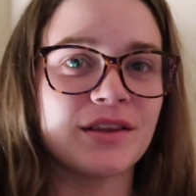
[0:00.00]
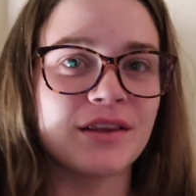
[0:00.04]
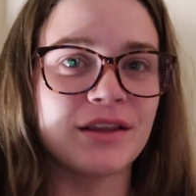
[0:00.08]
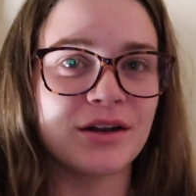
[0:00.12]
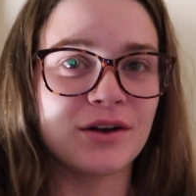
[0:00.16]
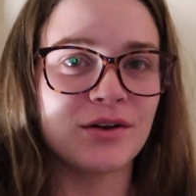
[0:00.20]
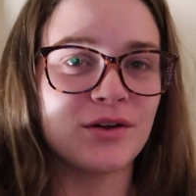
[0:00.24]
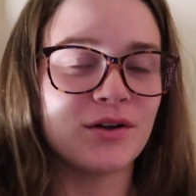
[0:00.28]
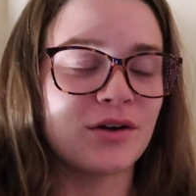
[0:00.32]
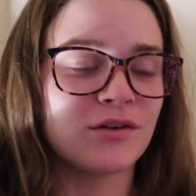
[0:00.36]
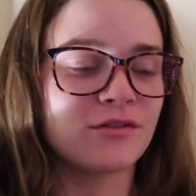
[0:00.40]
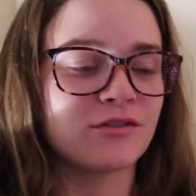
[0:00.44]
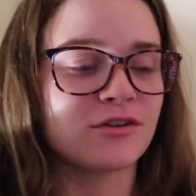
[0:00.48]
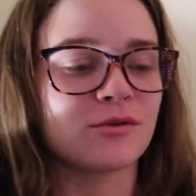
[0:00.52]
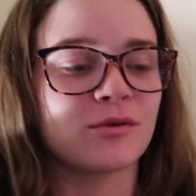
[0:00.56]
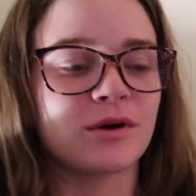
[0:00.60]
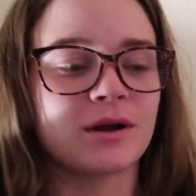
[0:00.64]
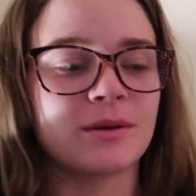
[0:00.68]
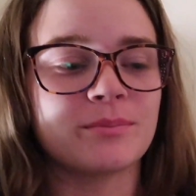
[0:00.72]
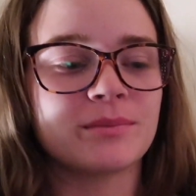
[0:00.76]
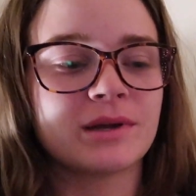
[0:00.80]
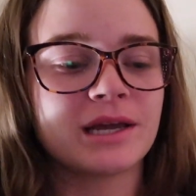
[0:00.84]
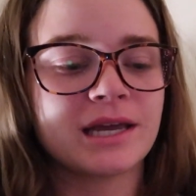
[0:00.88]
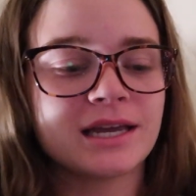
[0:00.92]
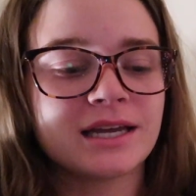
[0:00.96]
a little over
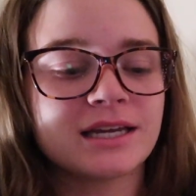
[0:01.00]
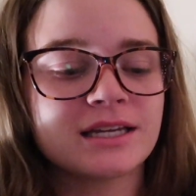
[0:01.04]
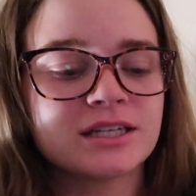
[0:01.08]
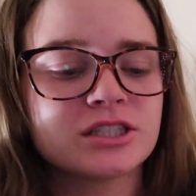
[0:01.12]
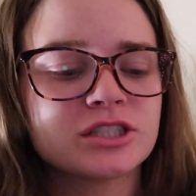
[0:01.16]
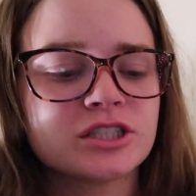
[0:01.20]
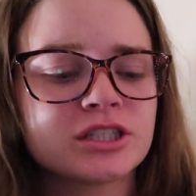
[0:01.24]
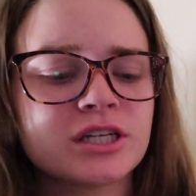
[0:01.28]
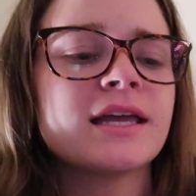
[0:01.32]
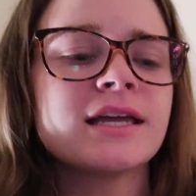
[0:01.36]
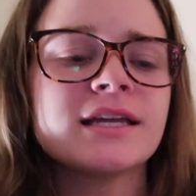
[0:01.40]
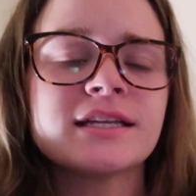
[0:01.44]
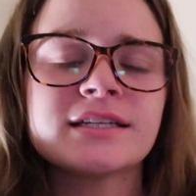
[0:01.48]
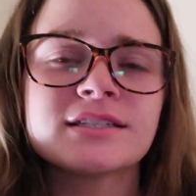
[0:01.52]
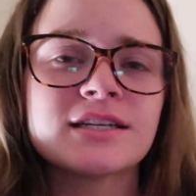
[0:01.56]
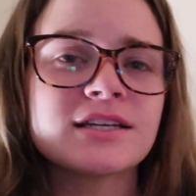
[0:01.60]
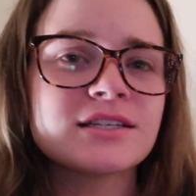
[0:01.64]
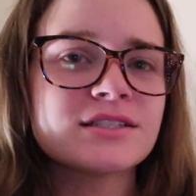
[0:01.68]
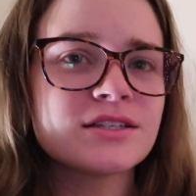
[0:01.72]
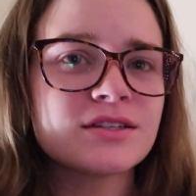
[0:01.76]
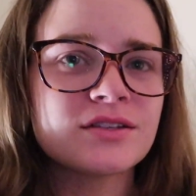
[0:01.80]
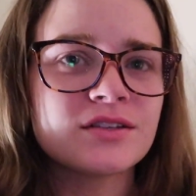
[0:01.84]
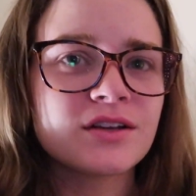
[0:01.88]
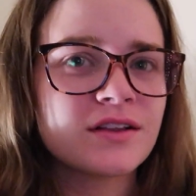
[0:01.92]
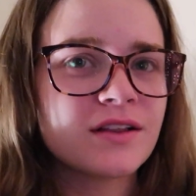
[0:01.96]
1 page. It
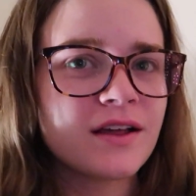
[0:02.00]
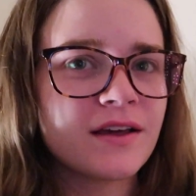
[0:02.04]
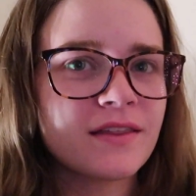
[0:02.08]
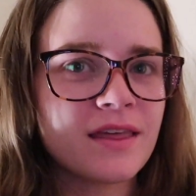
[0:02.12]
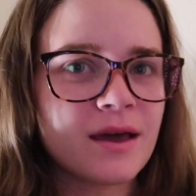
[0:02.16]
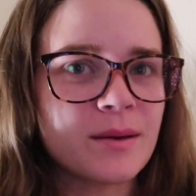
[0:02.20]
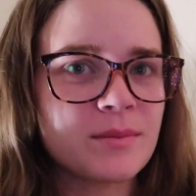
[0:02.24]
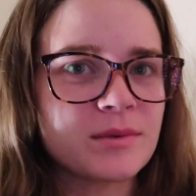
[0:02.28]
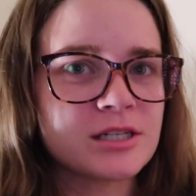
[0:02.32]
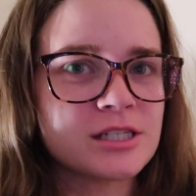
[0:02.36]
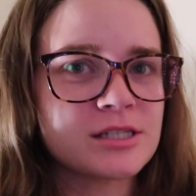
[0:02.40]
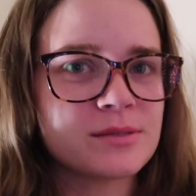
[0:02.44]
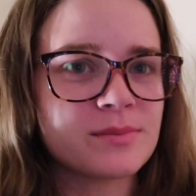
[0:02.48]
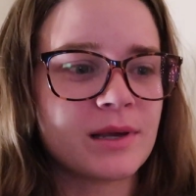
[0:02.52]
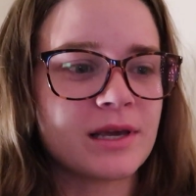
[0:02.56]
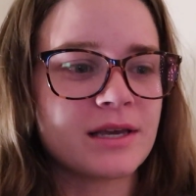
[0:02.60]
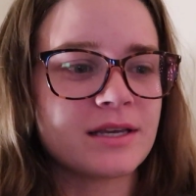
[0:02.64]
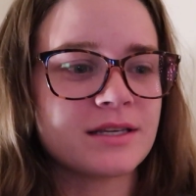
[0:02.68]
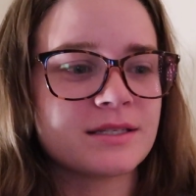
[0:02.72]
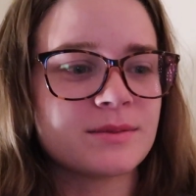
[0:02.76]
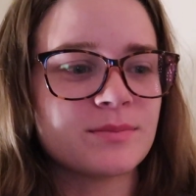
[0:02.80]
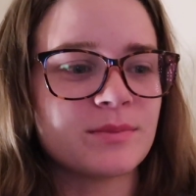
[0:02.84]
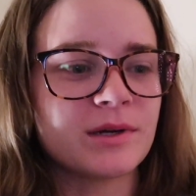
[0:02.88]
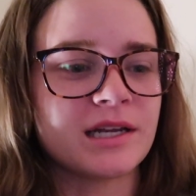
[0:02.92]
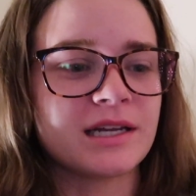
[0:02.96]
doesn't look like that much
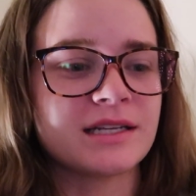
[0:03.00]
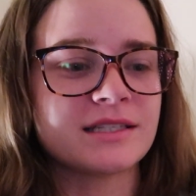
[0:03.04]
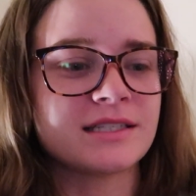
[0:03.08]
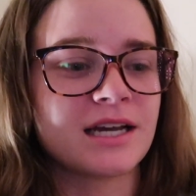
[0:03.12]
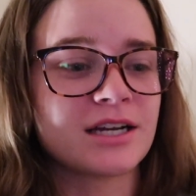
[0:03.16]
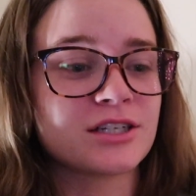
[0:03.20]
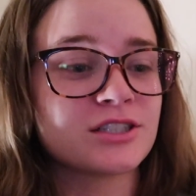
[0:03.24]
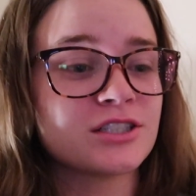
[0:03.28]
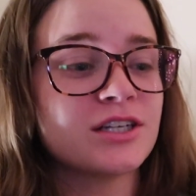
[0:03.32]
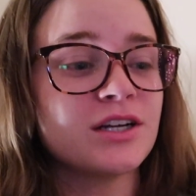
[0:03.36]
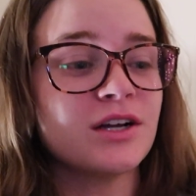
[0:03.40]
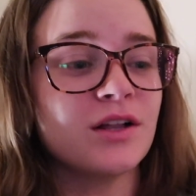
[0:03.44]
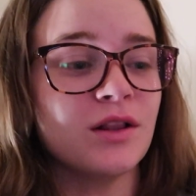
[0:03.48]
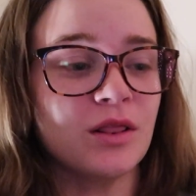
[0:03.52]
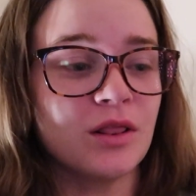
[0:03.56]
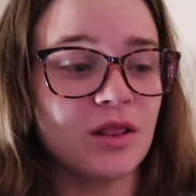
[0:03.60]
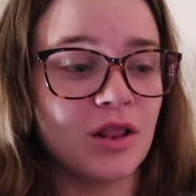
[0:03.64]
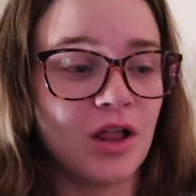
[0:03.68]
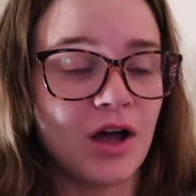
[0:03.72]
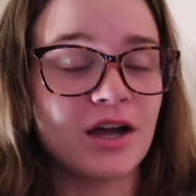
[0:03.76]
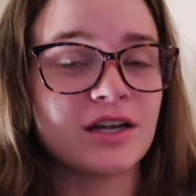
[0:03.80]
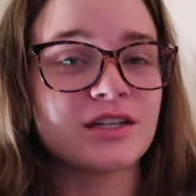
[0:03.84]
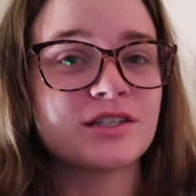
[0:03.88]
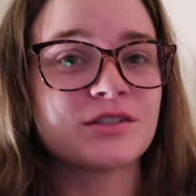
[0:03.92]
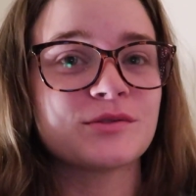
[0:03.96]
space, but it's actually a
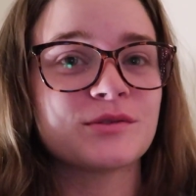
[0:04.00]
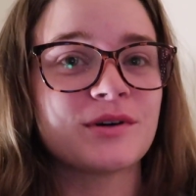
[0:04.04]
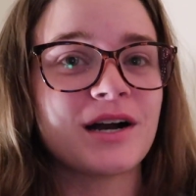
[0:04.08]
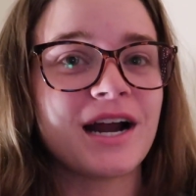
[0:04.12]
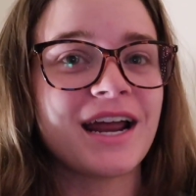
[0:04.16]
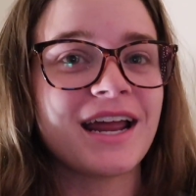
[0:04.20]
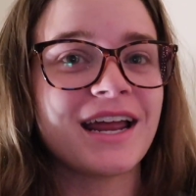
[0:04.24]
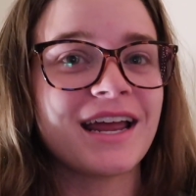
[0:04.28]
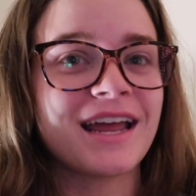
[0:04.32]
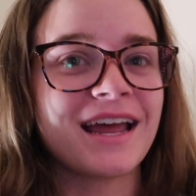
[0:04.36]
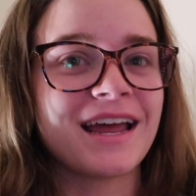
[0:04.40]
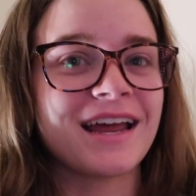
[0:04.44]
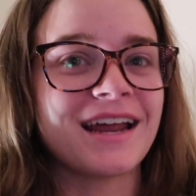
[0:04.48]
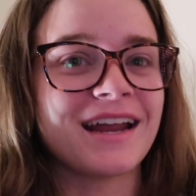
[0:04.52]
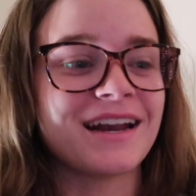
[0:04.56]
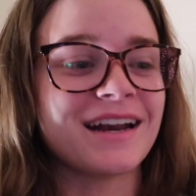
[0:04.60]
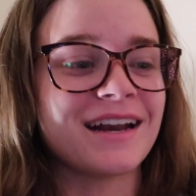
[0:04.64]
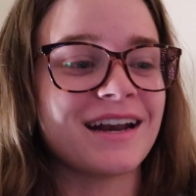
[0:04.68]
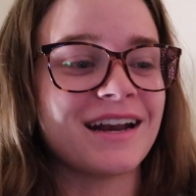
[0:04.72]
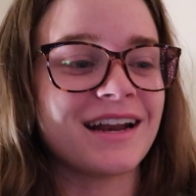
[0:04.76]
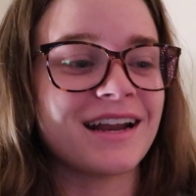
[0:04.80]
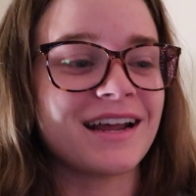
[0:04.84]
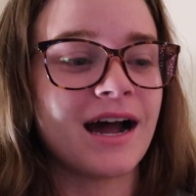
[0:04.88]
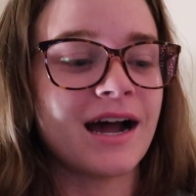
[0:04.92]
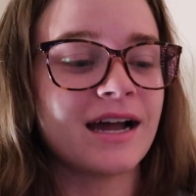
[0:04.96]
lot to write,
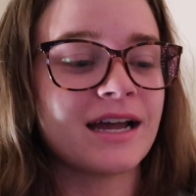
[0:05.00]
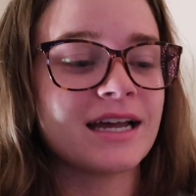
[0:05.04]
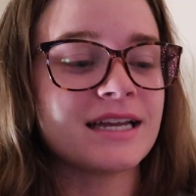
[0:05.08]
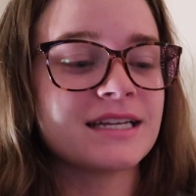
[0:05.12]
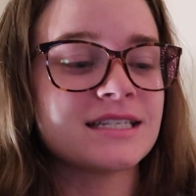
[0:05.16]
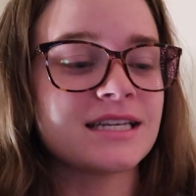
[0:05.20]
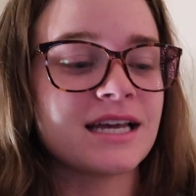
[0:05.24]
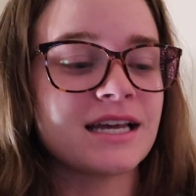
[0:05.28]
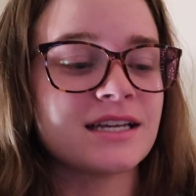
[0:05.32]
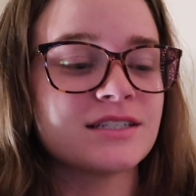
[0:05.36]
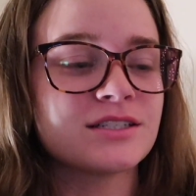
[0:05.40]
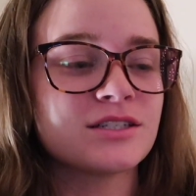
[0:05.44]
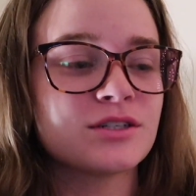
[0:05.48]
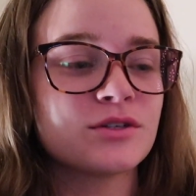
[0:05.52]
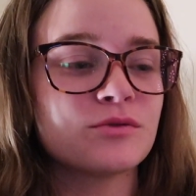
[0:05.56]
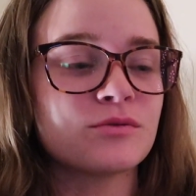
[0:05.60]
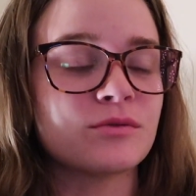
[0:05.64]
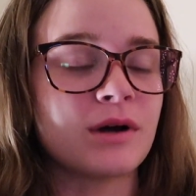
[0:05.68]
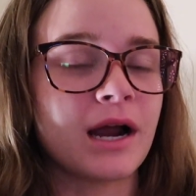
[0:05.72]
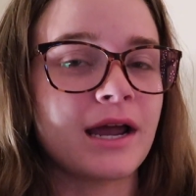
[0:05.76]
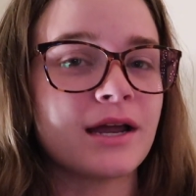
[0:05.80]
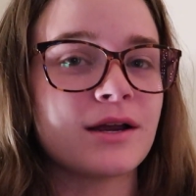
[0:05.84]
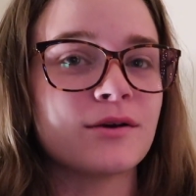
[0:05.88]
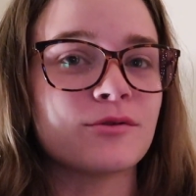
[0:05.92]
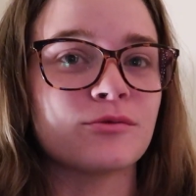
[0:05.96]
and I tend to
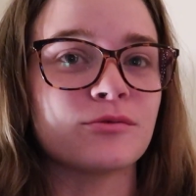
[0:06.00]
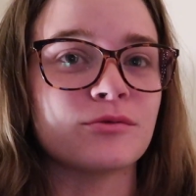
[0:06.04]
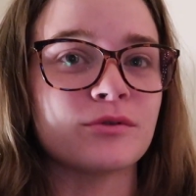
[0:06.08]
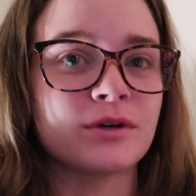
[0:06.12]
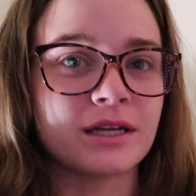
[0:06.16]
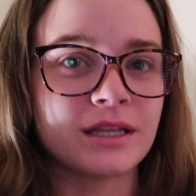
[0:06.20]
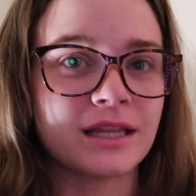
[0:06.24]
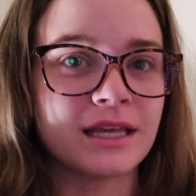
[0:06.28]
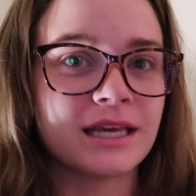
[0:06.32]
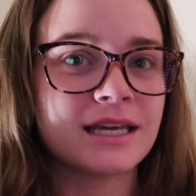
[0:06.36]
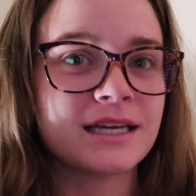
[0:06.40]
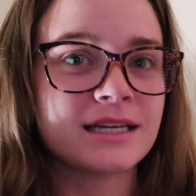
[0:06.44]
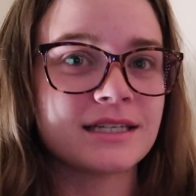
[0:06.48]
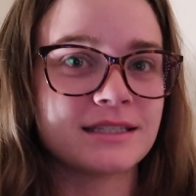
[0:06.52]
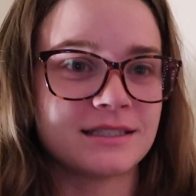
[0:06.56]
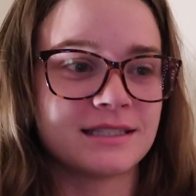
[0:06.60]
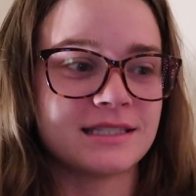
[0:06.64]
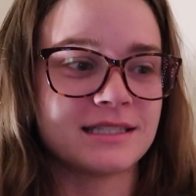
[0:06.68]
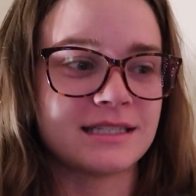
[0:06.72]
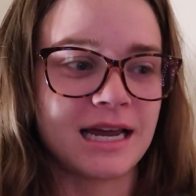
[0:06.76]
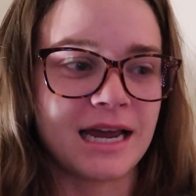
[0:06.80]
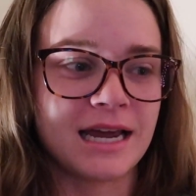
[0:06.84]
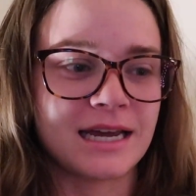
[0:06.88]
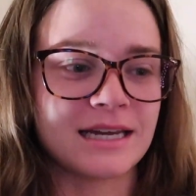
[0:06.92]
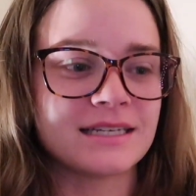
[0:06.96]
write really
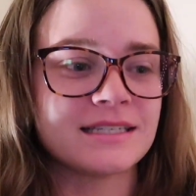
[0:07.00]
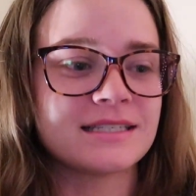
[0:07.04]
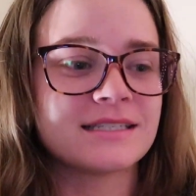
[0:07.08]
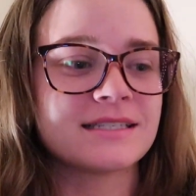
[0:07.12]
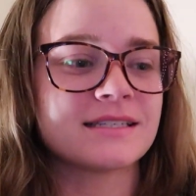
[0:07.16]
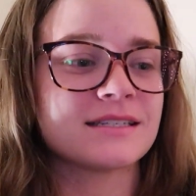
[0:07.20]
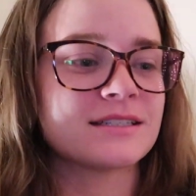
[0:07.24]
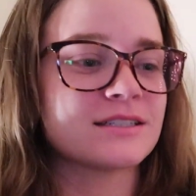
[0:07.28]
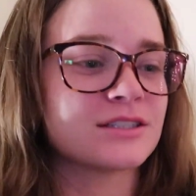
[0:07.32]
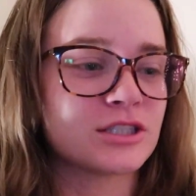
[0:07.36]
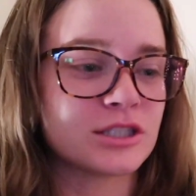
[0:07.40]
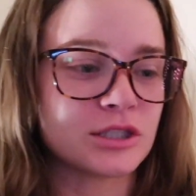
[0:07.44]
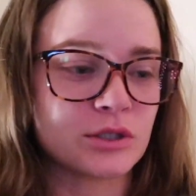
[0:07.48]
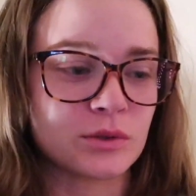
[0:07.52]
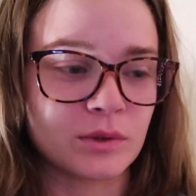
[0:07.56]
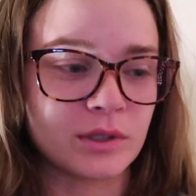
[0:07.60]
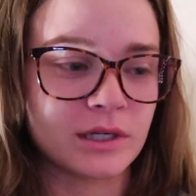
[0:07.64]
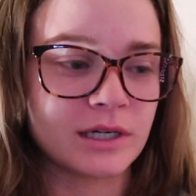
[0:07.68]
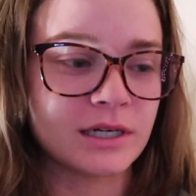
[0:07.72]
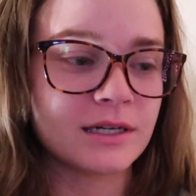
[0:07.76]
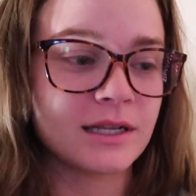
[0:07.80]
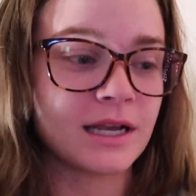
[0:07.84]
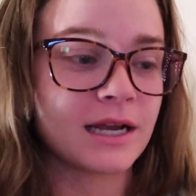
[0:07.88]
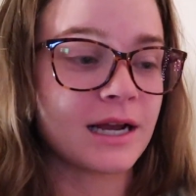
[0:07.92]
concise and short.